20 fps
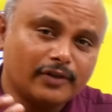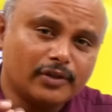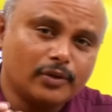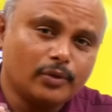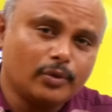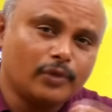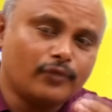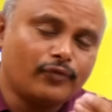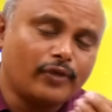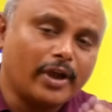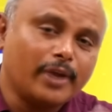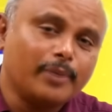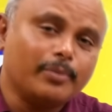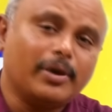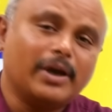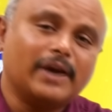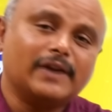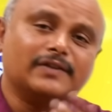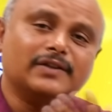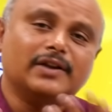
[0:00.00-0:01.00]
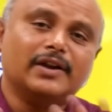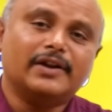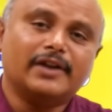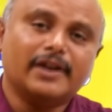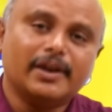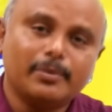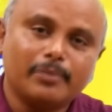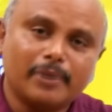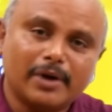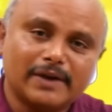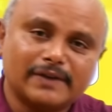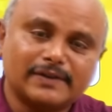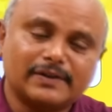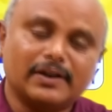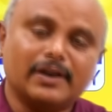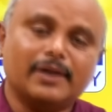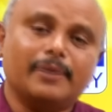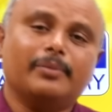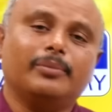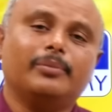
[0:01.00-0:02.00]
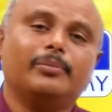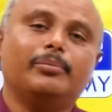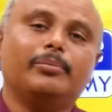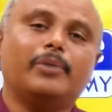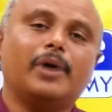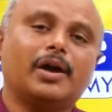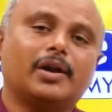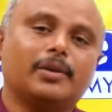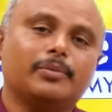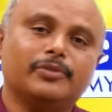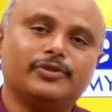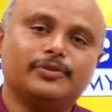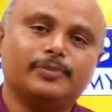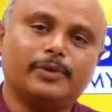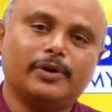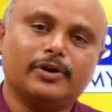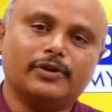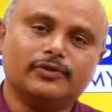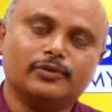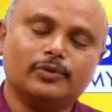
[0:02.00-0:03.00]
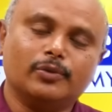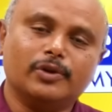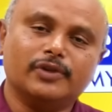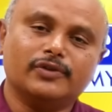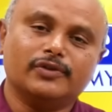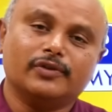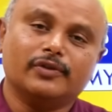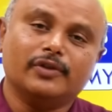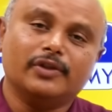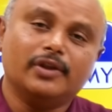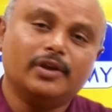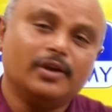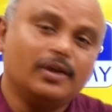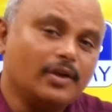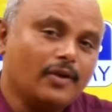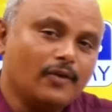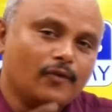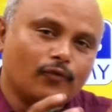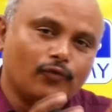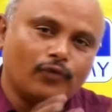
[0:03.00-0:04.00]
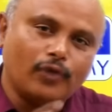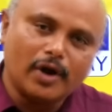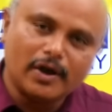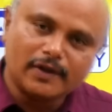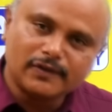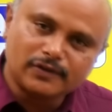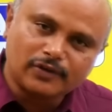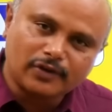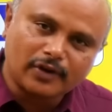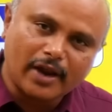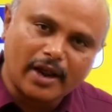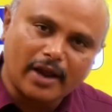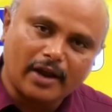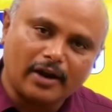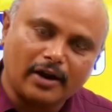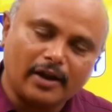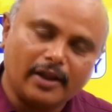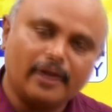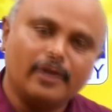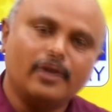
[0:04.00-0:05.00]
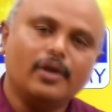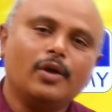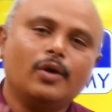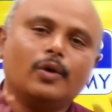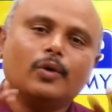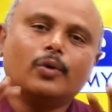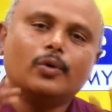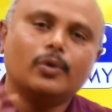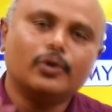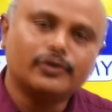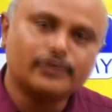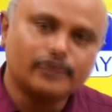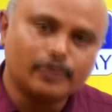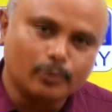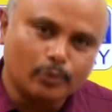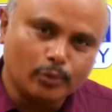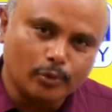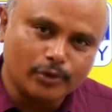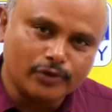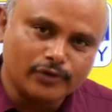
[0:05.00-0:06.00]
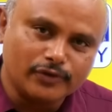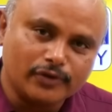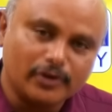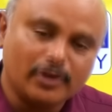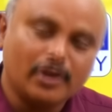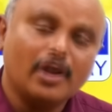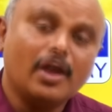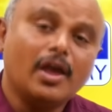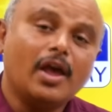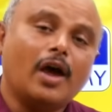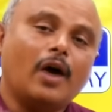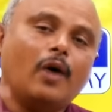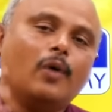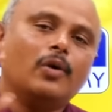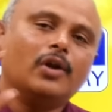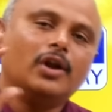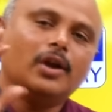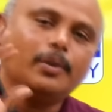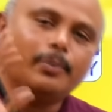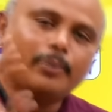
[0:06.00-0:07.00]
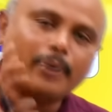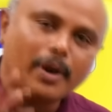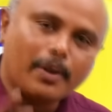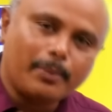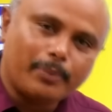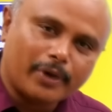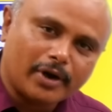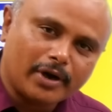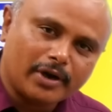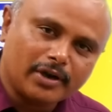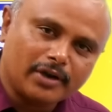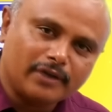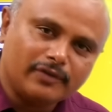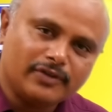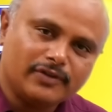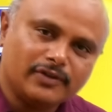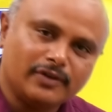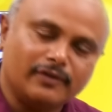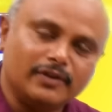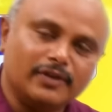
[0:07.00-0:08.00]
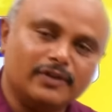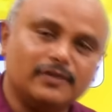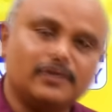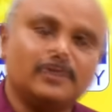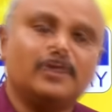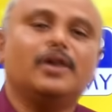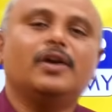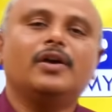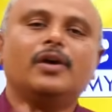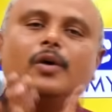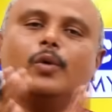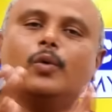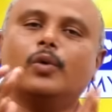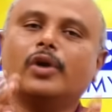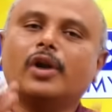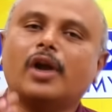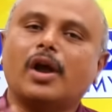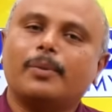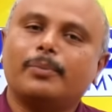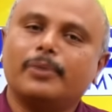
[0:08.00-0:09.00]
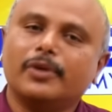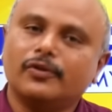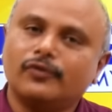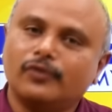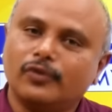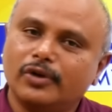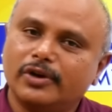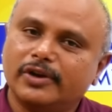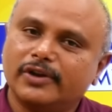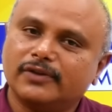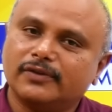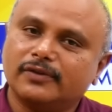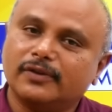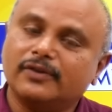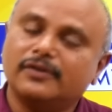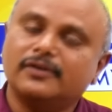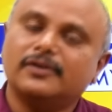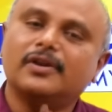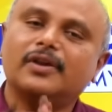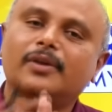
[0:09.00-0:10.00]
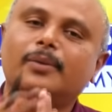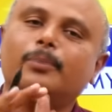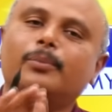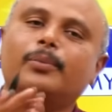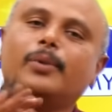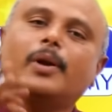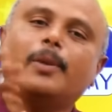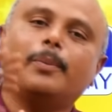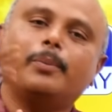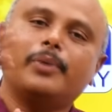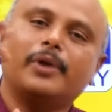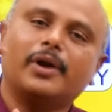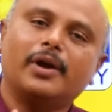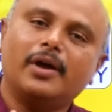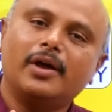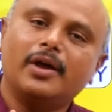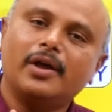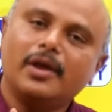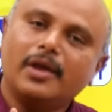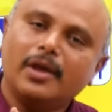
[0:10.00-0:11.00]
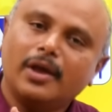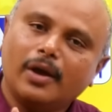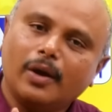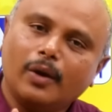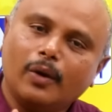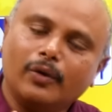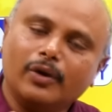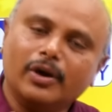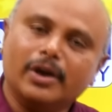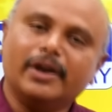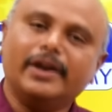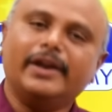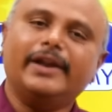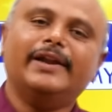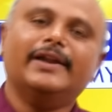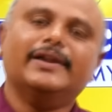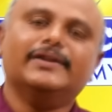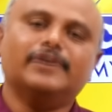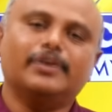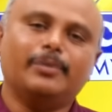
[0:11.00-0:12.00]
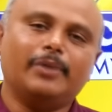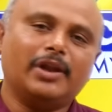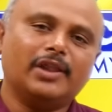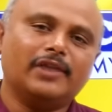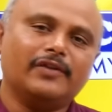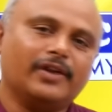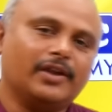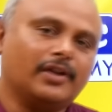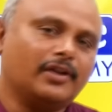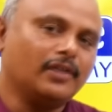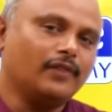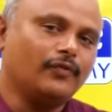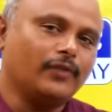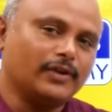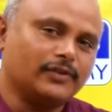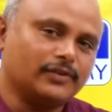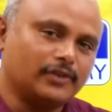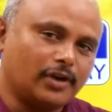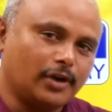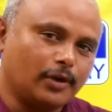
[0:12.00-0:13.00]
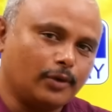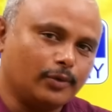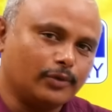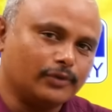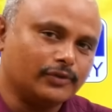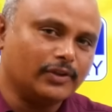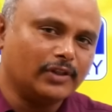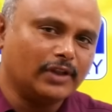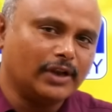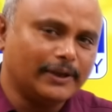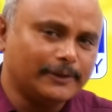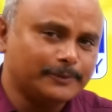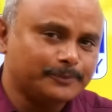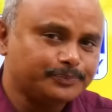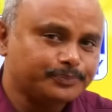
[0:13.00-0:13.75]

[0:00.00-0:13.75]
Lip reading: there are 5 marks, 10 marks, mark missed students. Fast track course, they have a proper revision, they have a full test, they have a NEET exam. This is fast track course. This is